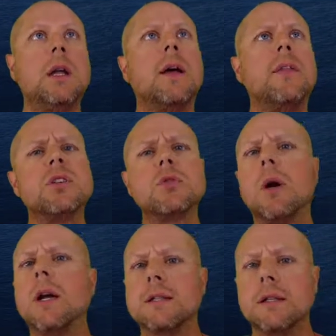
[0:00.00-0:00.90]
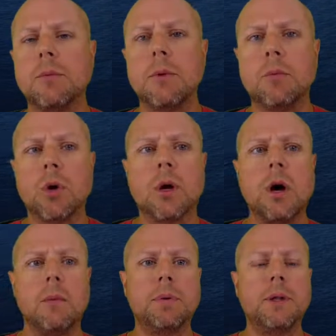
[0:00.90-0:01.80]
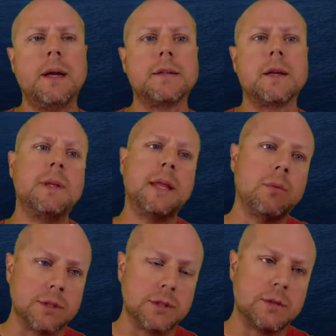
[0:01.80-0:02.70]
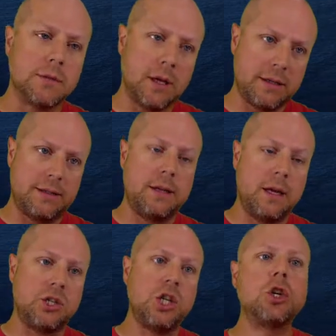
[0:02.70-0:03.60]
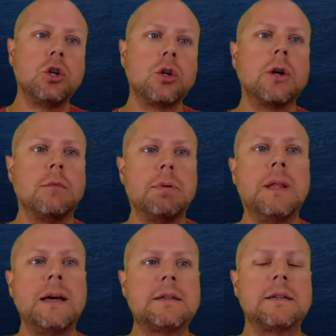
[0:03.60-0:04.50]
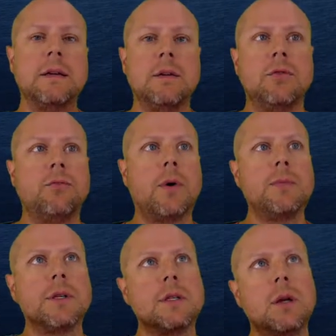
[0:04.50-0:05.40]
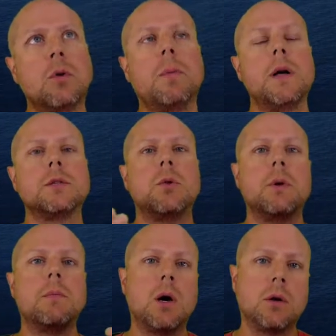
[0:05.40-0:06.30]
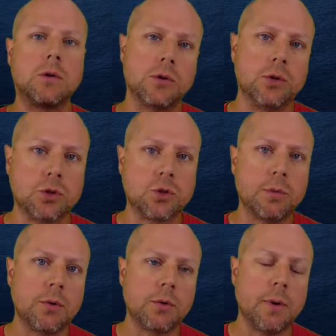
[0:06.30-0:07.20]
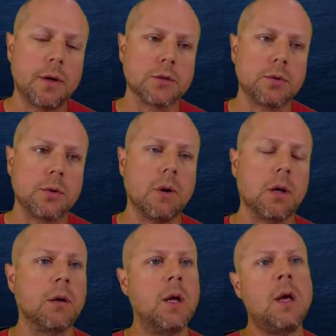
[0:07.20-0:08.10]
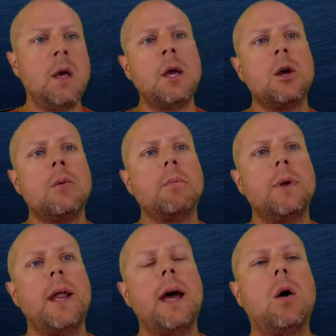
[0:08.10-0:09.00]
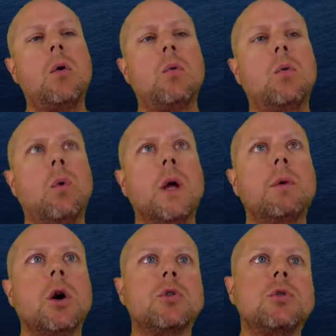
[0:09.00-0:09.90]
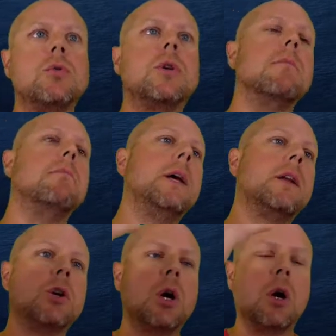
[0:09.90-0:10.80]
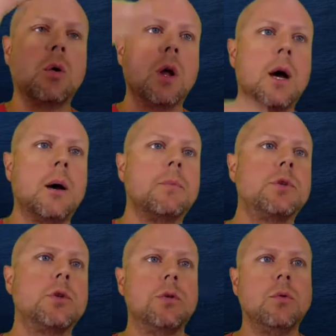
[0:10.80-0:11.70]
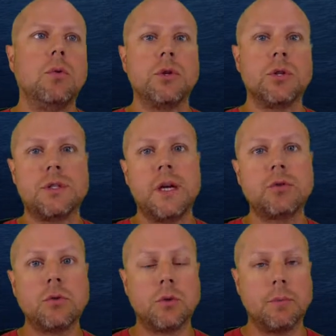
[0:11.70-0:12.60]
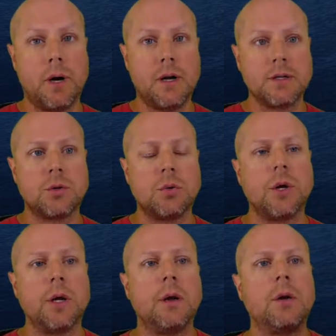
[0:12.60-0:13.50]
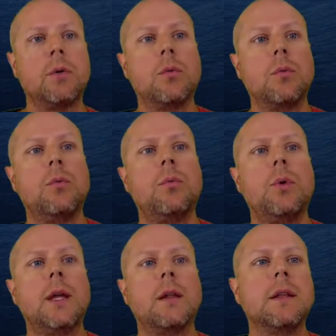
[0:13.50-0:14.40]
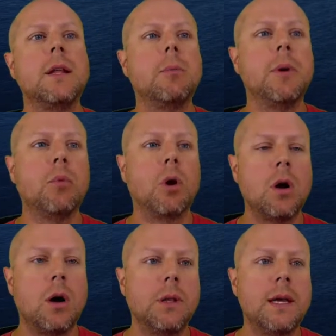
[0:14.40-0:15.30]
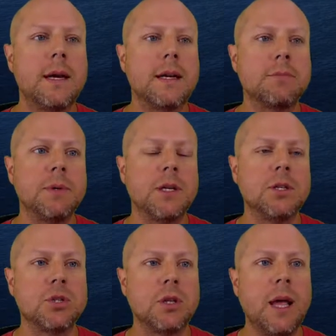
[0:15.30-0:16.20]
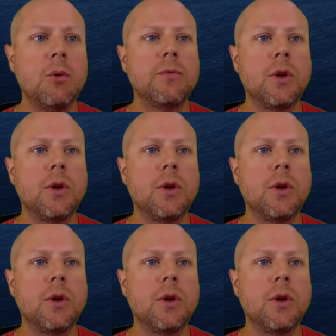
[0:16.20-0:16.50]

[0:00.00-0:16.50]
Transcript: Now this is where it gets a little bit more complex. I mean, that was additional complexity from the single repository model to the distributed repository model. But now, when we go to commit code up to the central repository, we get a little bit more complex because now we've